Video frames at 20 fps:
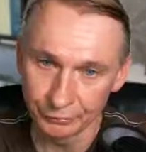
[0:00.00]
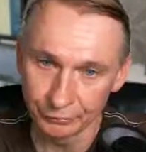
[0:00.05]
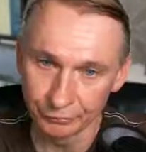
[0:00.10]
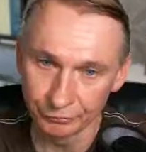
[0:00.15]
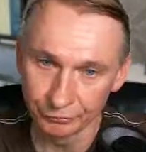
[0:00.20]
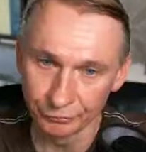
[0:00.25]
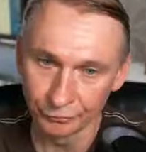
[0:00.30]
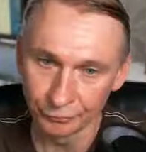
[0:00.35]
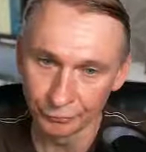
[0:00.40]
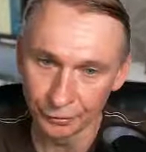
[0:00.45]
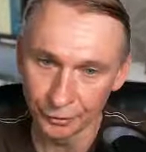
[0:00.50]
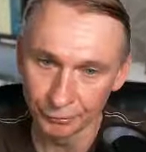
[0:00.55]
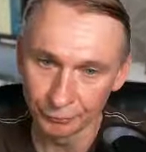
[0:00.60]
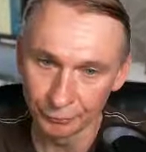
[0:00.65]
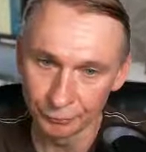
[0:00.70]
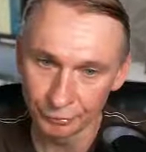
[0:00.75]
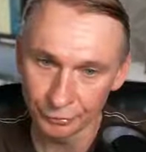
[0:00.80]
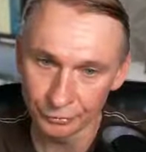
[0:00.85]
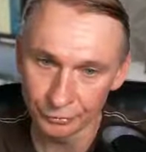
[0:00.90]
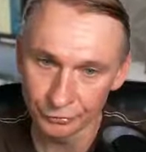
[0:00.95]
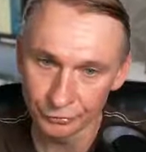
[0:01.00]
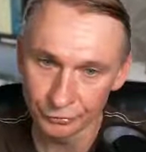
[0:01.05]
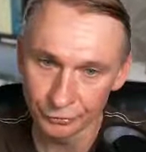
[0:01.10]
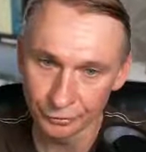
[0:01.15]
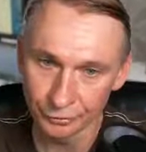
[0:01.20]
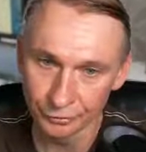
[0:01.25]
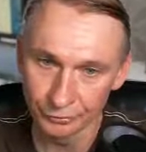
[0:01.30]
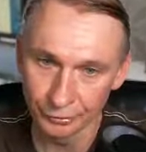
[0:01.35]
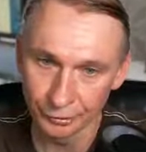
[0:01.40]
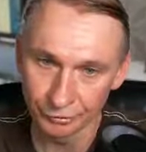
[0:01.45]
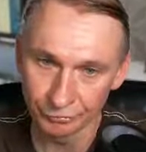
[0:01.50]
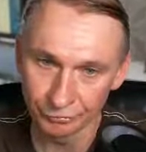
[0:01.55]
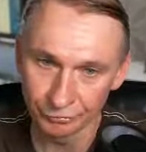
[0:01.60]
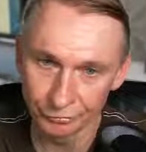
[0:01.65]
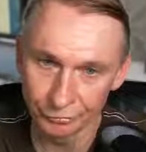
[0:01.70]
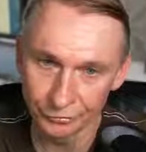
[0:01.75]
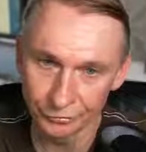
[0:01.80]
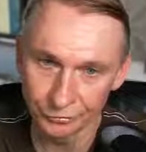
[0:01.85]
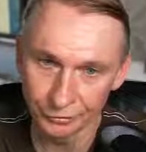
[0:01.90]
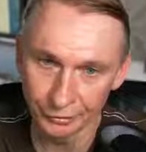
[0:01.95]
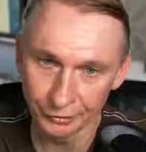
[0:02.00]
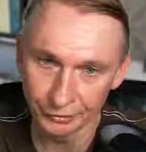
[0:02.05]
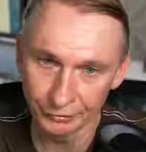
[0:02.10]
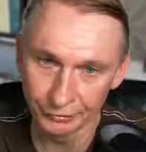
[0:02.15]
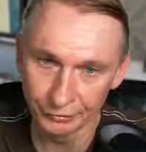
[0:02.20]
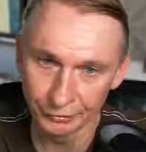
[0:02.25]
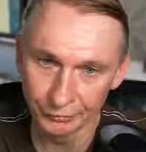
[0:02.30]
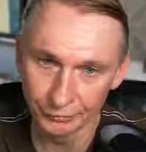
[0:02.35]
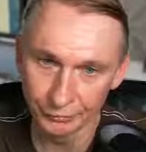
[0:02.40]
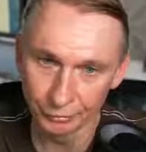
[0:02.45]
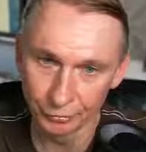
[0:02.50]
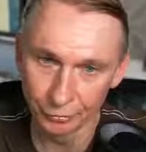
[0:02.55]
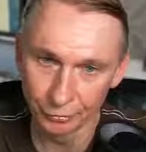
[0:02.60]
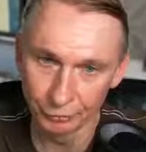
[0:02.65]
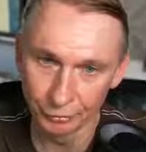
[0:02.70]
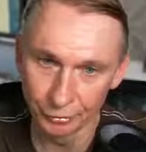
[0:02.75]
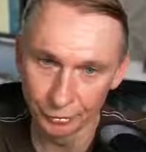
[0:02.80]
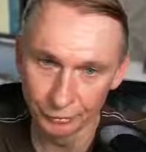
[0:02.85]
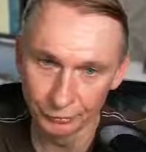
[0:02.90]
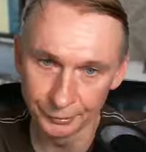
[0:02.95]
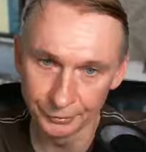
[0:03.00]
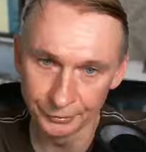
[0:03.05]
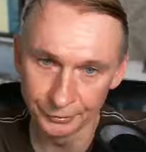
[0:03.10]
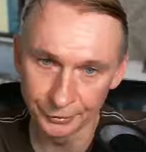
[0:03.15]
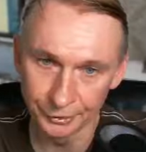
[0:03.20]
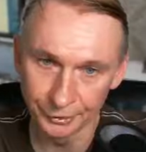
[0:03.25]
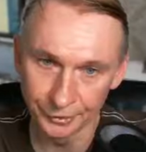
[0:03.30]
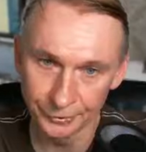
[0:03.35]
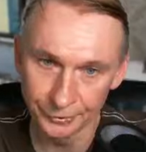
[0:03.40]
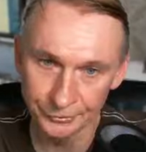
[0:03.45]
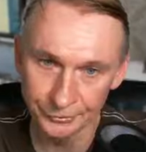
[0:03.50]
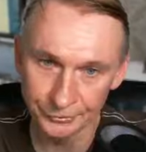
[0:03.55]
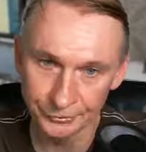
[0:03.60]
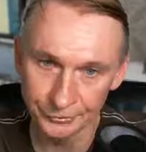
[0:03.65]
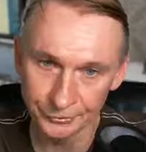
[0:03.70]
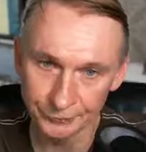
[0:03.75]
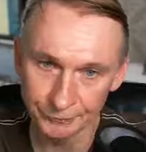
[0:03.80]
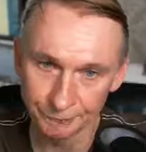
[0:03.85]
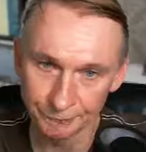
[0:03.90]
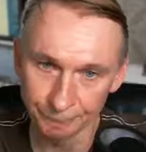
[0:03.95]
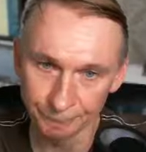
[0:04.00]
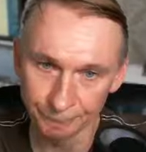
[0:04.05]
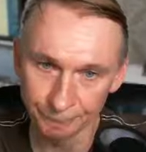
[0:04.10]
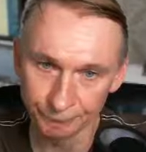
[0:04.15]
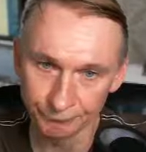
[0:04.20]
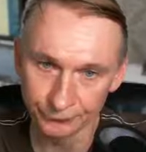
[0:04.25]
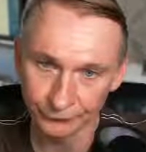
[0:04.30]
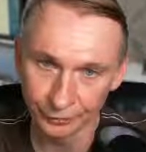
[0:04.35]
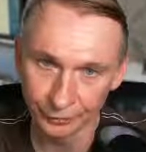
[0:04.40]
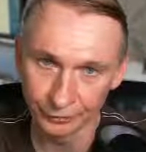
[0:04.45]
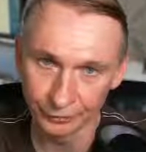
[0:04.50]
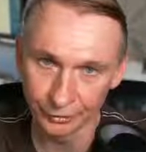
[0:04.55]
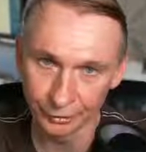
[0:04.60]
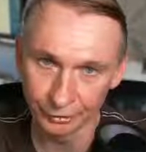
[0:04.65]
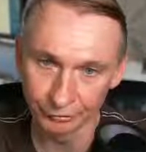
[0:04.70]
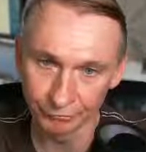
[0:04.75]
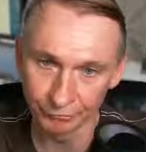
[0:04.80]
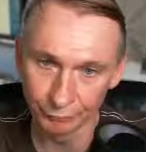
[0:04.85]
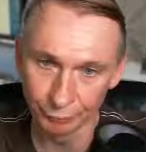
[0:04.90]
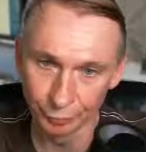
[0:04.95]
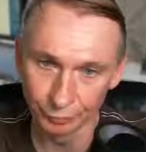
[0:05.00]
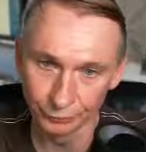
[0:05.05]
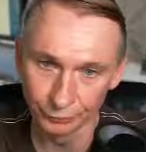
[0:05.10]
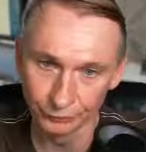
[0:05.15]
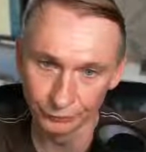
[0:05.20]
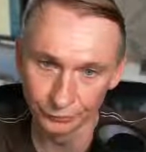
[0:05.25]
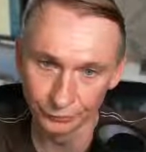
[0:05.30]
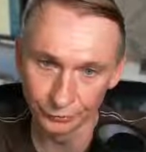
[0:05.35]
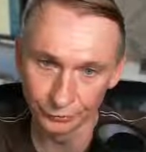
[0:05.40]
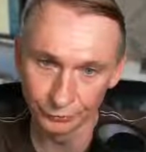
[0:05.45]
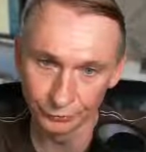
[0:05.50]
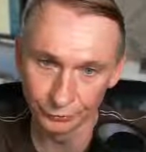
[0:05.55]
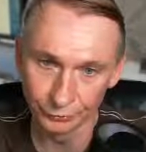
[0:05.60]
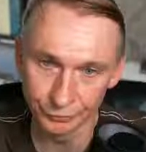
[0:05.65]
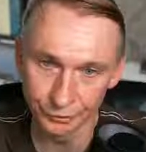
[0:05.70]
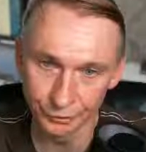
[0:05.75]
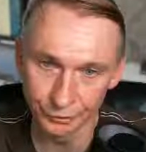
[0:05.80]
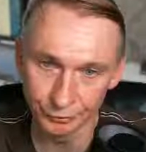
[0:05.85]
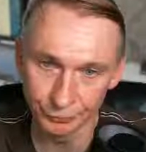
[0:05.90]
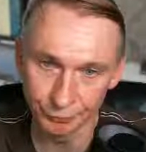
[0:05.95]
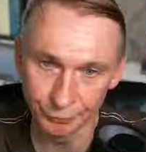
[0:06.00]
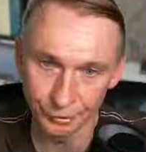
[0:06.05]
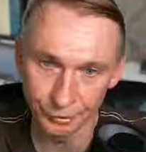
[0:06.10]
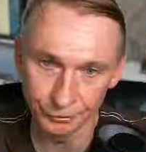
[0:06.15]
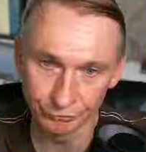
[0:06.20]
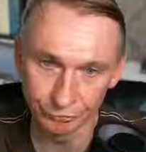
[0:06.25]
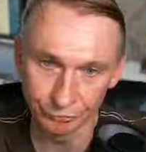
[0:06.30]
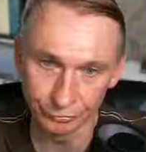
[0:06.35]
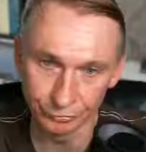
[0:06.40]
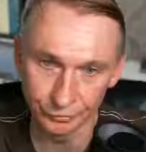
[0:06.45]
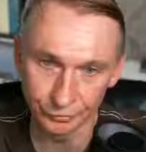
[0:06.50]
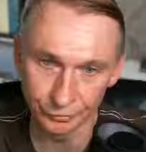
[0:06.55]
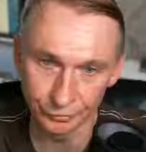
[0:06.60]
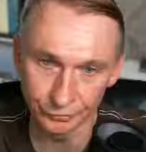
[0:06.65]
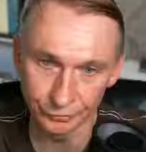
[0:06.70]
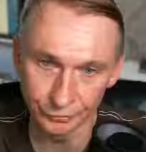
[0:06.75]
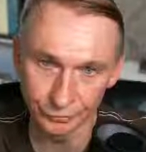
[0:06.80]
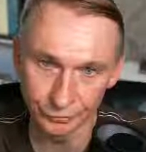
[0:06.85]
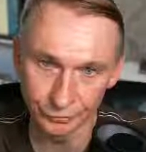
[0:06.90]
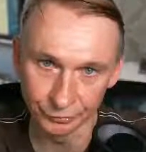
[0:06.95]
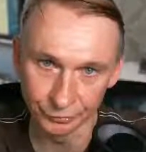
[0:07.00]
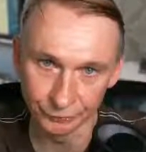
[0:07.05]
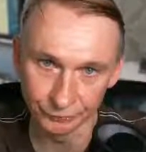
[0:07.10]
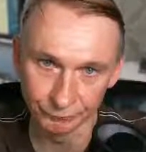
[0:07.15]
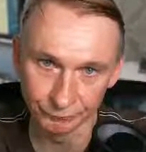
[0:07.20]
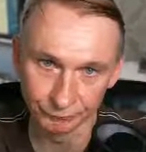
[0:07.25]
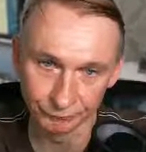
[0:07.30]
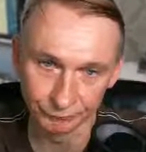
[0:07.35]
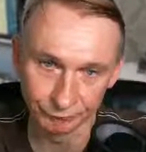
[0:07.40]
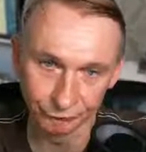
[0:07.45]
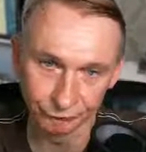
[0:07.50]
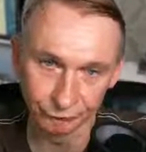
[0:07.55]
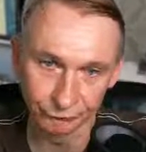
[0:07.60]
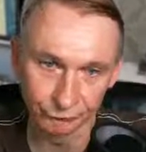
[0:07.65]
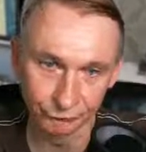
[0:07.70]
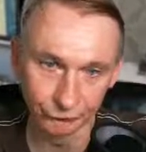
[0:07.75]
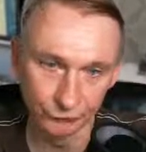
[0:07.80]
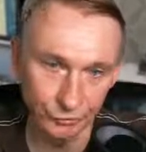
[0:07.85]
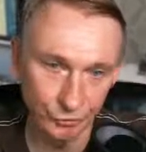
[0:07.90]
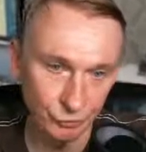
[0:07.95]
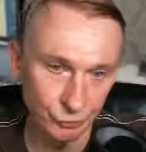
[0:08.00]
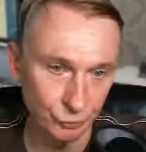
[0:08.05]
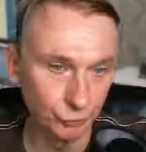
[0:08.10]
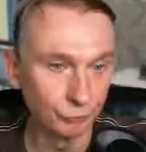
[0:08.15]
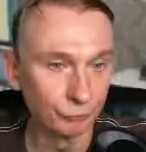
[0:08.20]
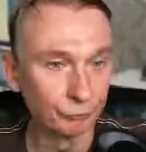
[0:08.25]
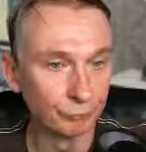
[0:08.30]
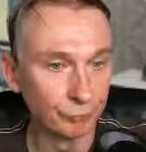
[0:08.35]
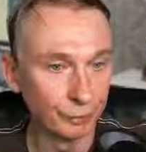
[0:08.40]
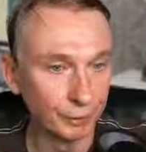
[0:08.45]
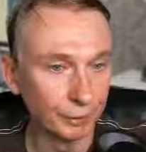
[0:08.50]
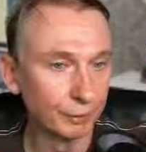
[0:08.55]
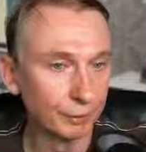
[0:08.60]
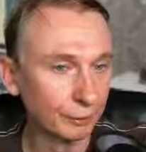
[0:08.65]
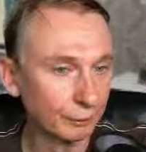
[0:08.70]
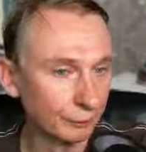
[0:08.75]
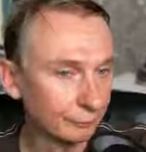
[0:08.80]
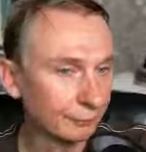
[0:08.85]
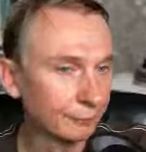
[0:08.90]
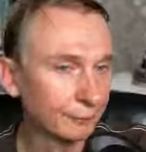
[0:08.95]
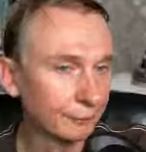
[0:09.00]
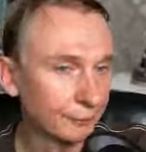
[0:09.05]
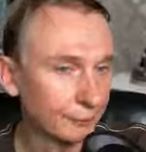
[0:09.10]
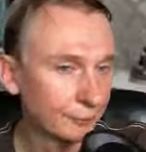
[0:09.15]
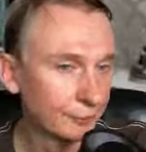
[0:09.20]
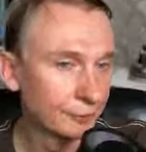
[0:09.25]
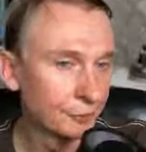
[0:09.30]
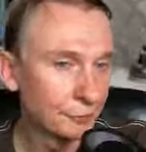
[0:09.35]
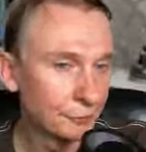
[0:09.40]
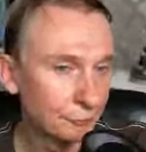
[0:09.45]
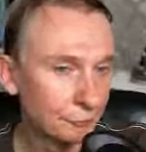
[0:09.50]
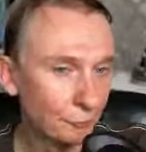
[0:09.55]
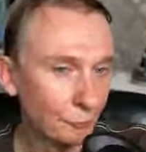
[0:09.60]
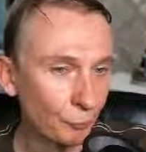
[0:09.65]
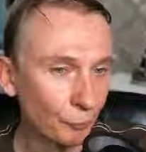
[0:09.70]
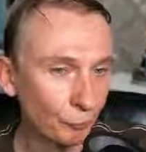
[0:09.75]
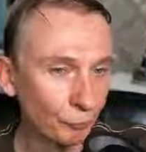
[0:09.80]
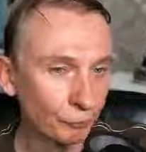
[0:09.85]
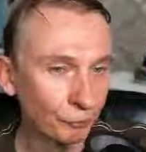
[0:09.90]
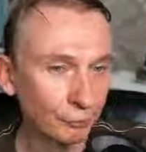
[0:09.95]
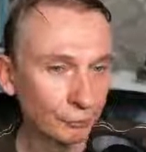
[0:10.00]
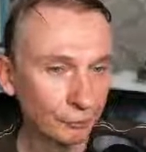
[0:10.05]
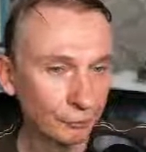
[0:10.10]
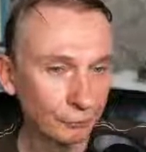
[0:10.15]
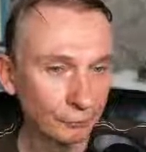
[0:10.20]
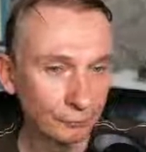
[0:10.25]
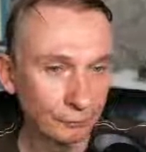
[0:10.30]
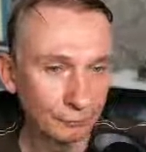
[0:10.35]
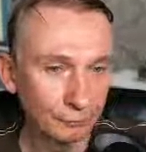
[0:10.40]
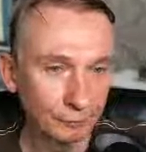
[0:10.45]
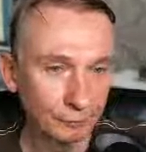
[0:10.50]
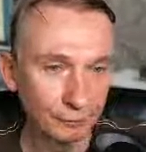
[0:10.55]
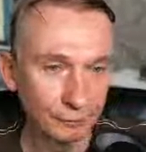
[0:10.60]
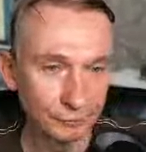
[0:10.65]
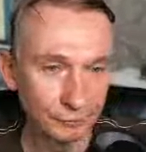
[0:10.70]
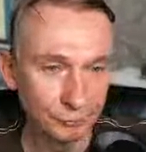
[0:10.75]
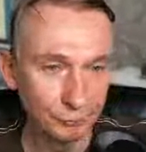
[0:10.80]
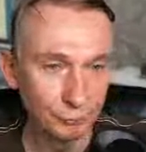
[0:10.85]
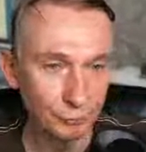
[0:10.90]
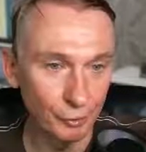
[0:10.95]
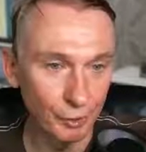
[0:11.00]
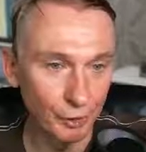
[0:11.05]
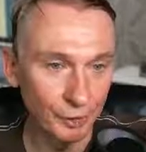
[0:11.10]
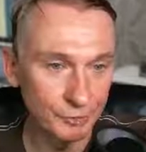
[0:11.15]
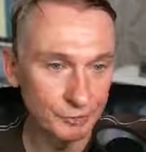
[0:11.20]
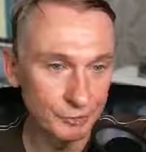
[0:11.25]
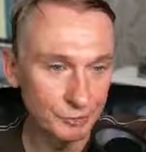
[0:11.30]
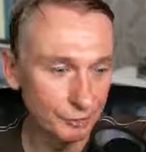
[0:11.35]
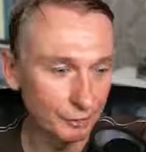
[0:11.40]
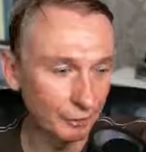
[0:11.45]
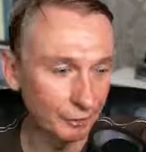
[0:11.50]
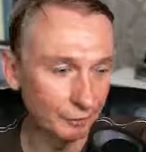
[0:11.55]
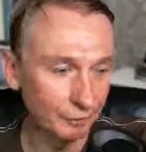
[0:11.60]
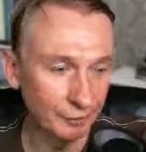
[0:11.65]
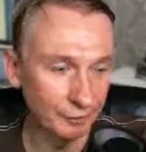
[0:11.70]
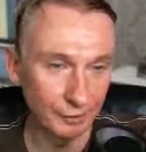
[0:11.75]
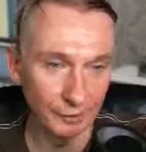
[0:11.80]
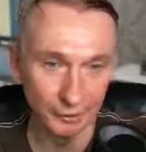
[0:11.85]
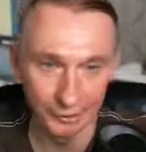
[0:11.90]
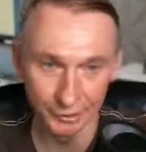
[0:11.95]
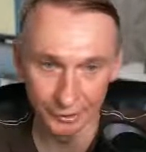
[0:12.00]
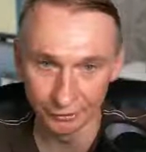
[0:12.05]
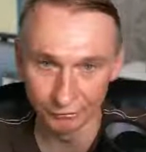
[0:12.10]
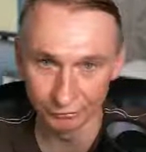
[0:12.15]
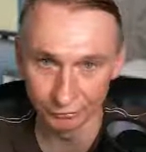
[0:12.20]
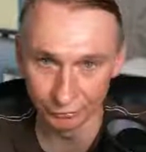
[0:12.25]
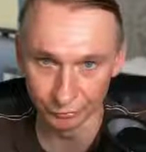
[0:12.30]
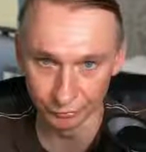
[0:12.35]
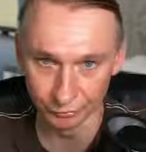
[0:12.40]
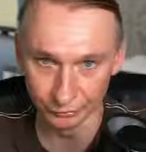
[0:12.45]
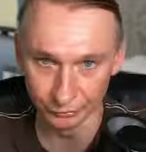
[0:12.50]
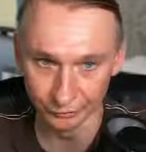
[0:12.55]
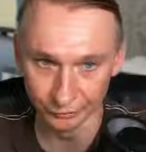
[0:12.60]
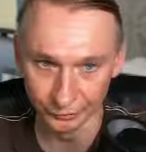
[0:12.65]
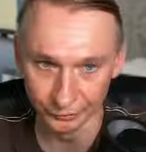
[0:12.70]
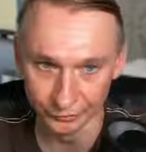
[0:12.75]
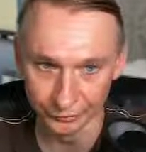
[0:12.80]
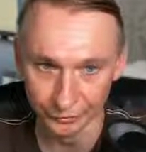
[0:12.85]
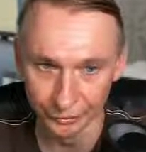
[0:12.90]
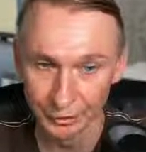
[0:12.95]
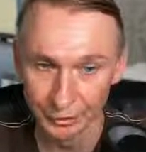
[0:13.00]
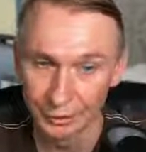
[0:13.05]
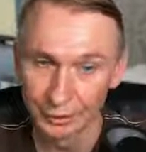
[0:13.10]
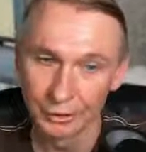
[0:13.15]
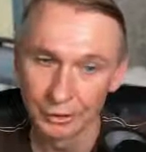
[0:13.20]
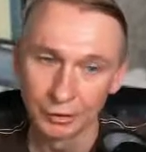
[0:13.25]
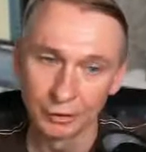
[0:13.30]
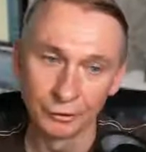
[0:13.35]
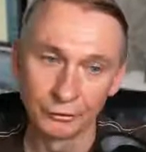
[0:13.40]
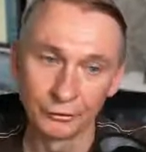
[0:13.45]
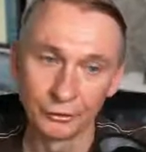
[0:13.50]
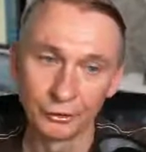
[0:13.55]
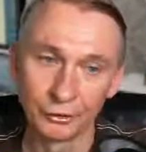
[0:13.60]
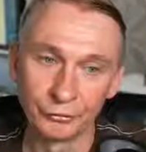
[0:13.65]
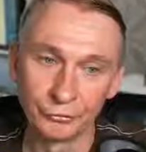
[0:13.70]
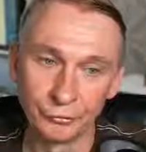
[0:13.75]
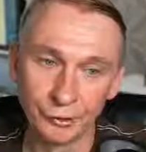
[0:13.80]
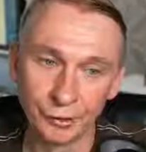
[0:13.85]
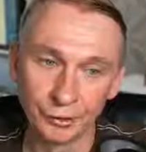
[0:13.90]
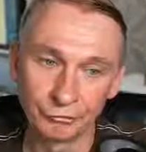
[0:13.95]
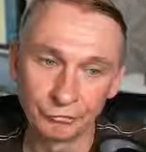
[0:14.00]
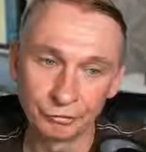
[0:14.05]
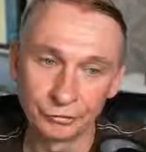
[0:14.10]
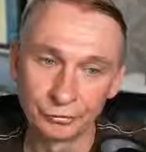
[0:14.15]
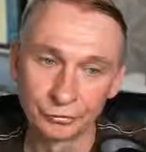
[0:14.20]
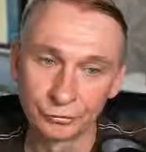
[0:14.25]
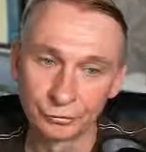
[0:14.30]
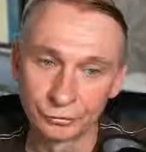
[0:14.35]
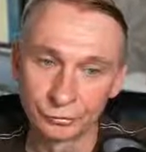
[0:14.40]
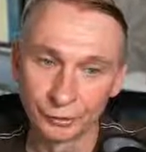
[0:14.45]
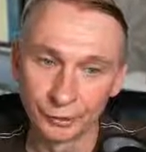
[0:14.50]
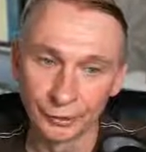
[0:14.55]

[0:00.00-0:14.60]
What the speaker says: of the white box. You have to select here the combo with case, and I've bought the 2 gigabyte version, so this would be more the price like I have ordered it. And then you have to